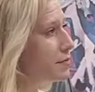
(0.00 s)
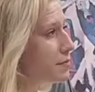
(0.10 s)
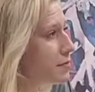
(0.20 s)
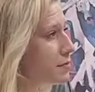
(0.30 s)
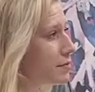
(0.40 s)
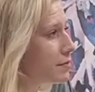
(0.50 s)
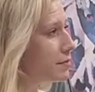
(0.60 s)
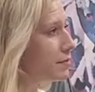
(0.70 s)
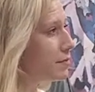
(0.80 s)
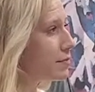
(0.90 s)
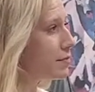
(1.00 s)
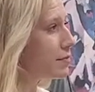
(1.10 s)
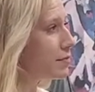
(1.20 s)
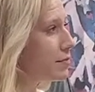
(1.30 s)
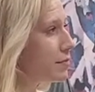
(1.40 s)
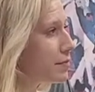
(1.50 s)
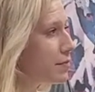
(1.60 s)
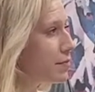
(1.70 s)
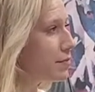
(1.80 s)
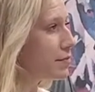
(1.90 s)

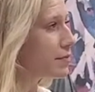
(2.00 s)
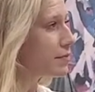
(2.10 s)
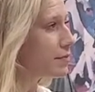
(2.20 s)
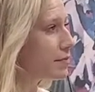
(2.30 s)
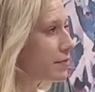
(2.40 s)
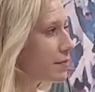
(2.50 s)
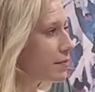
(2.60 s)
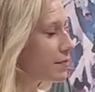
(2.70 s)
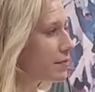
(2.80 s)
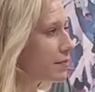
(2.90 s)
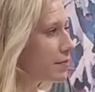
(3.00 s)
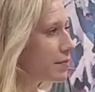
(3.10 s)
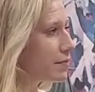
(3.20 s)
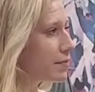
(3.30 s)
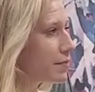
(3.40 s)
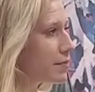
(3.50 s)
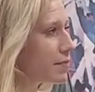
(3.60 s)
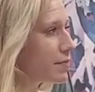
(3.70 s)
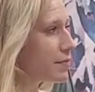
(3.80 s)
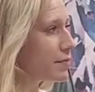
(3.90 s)

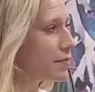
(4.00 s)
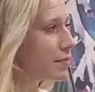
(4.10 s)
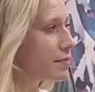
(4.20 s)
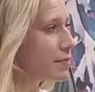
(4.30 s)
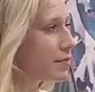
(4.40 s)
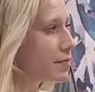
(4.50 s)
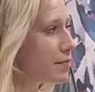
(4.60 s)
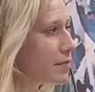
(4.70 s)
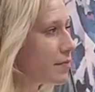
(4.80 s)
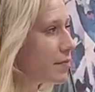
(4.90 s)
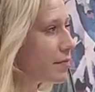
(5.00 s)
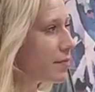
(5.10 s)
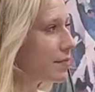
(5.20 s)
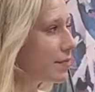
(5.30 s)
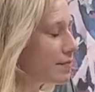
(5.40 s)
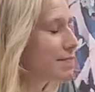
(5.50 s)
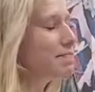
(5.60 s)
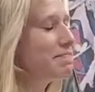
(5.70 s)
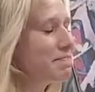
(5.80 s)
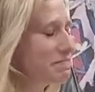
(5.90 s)

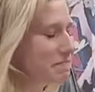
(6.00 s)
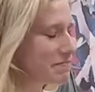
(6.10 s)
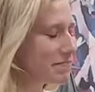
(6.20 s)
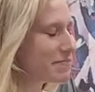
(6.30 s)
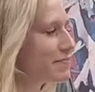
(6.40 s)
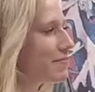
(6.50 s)
(silent)